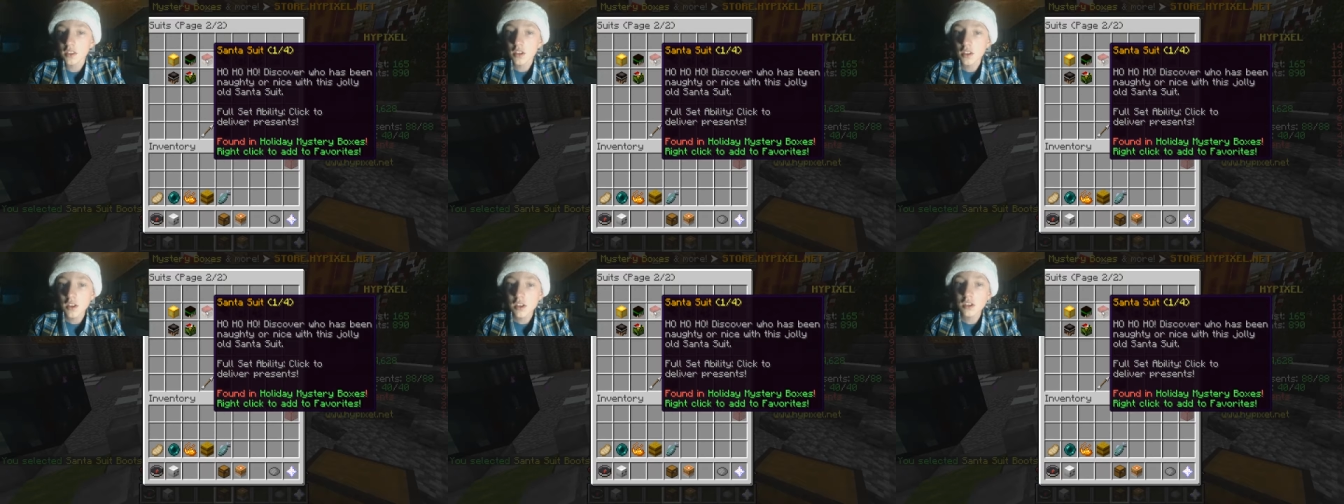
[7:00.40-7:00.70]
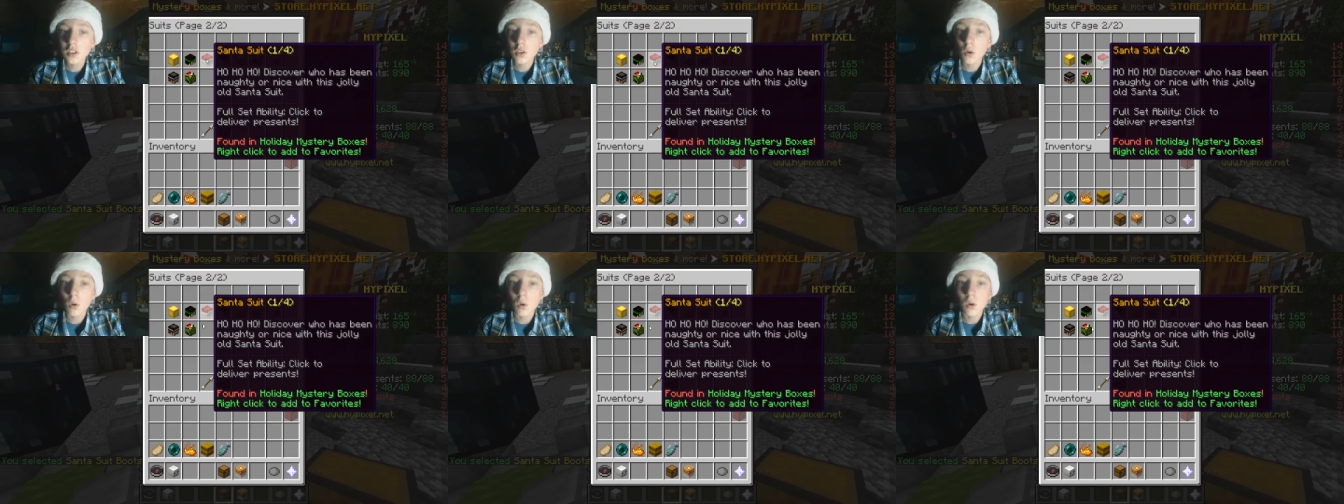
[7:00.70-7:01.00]
Oh, that's
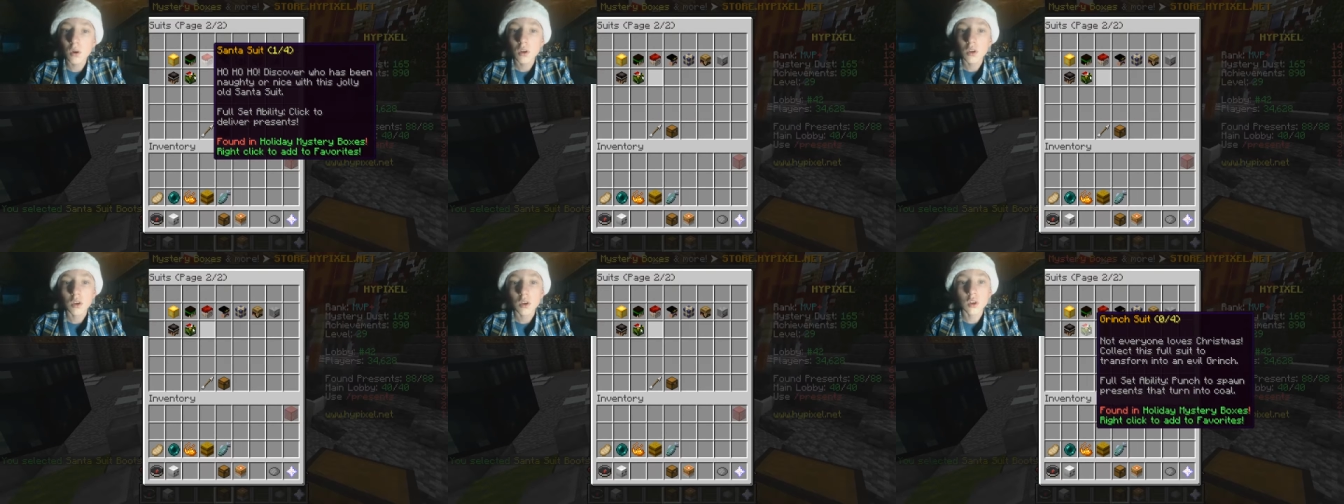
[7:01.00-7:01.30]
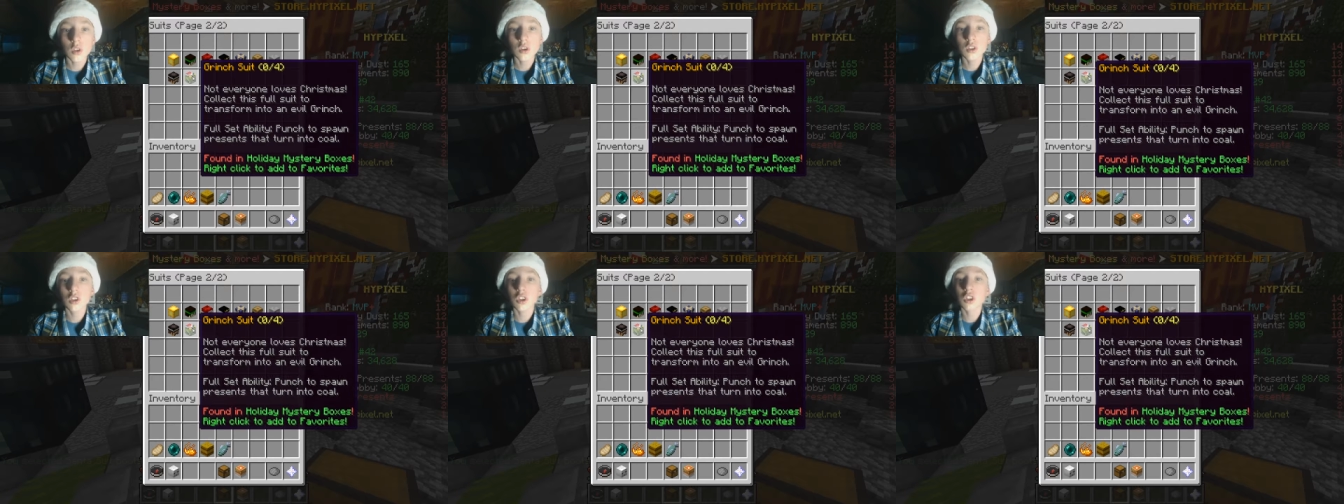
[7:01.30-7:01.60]
cool.
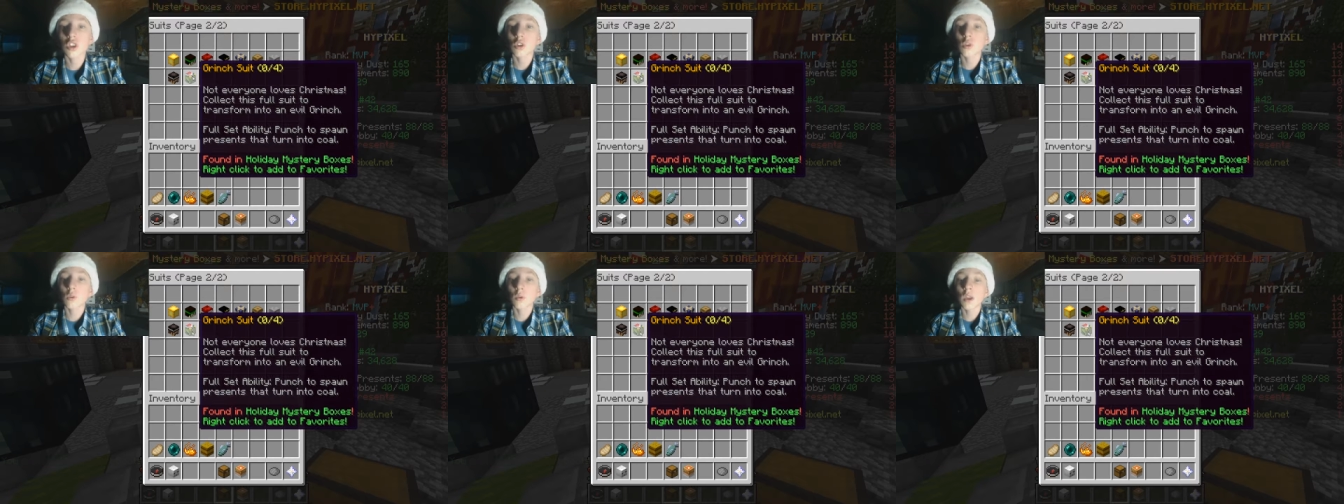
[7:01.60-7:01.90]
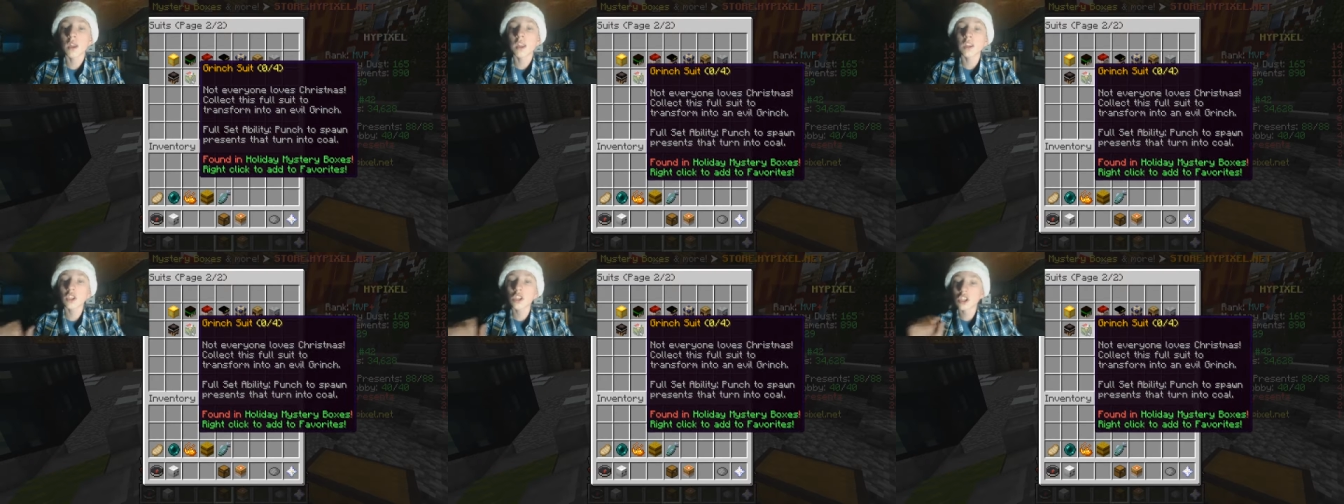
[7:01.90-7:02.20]
so oh, the
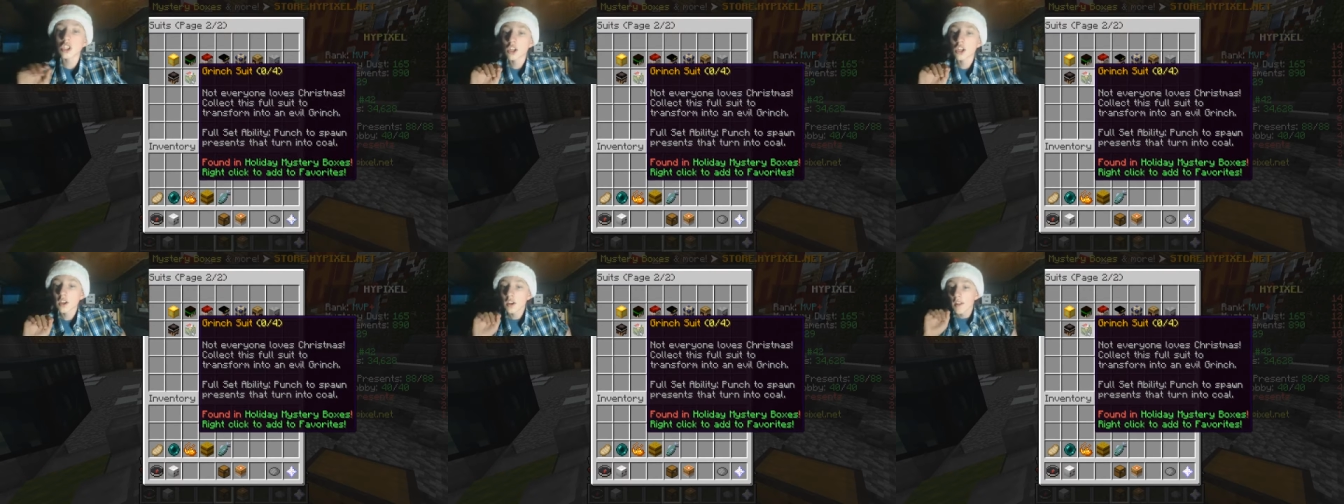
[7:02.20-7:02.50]
Grinch.